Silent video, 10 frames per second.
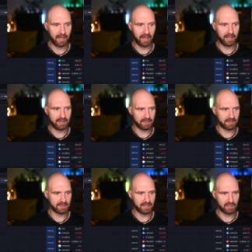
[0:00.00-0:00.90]
In
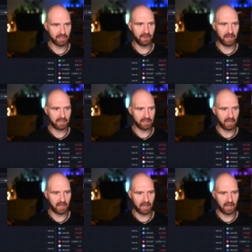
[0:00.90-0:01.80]
such event,
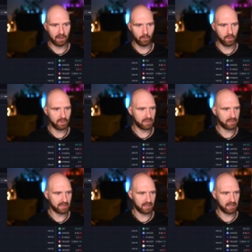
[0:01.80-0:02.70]
I would
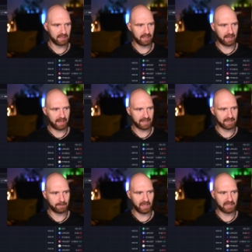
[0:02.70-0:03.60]

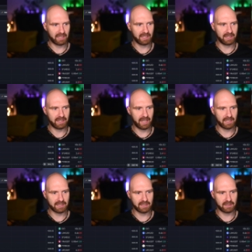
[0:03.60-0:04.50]
expect that the
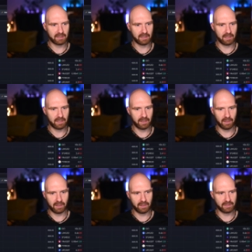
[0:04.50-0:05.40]
next
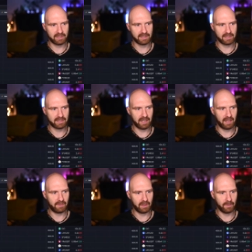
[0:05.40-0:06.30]
resistance
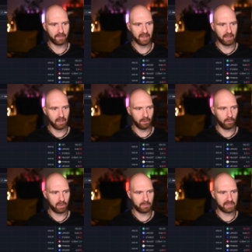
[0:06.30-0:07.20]
level
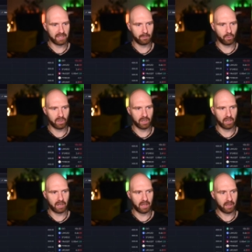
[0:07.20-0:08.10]
will be somewhere
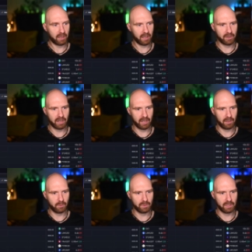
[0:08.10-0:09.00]

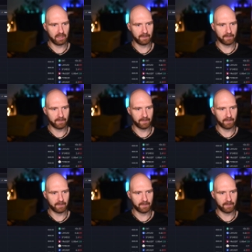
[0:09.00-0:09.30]
around